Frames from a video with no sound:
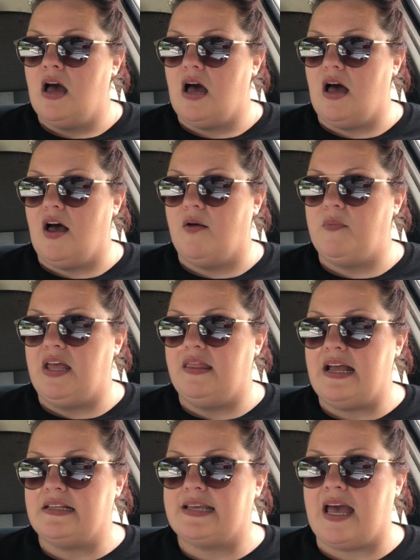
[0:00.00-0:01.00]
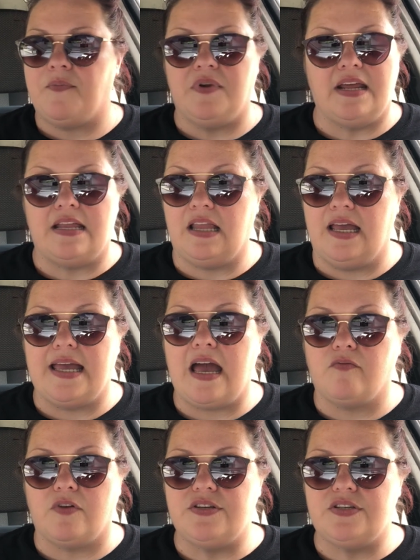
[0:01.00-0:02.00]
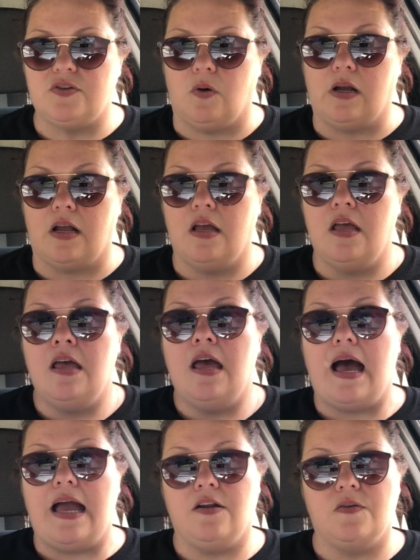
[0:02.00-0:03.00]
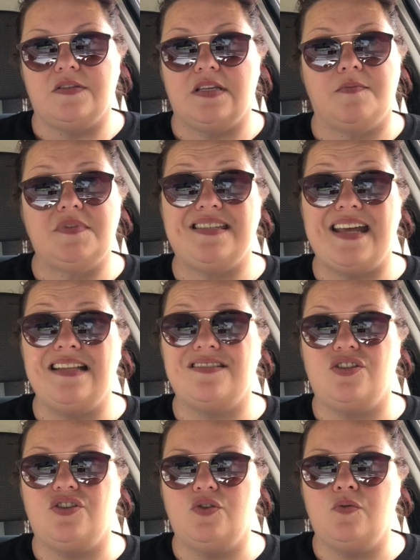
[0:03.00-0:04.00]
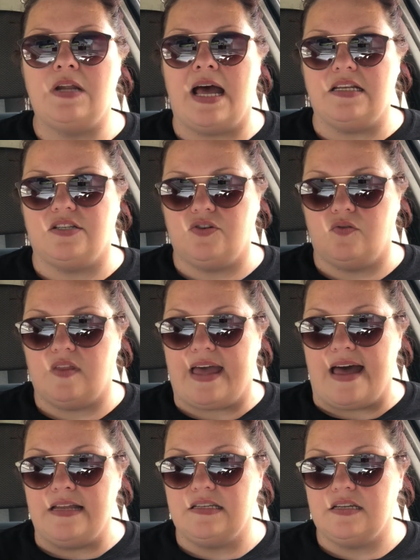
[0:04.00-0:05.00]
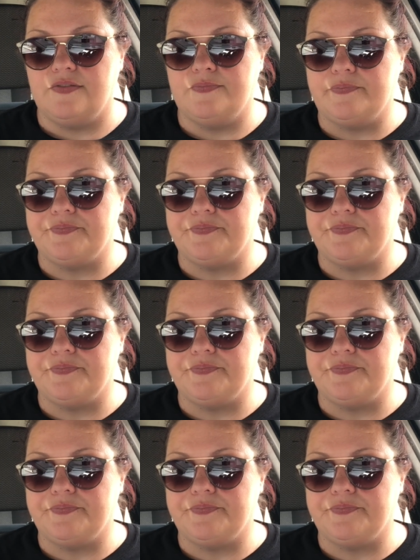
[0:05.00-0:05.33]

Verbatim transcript: um, and that's happened at like every store I know some states do not do that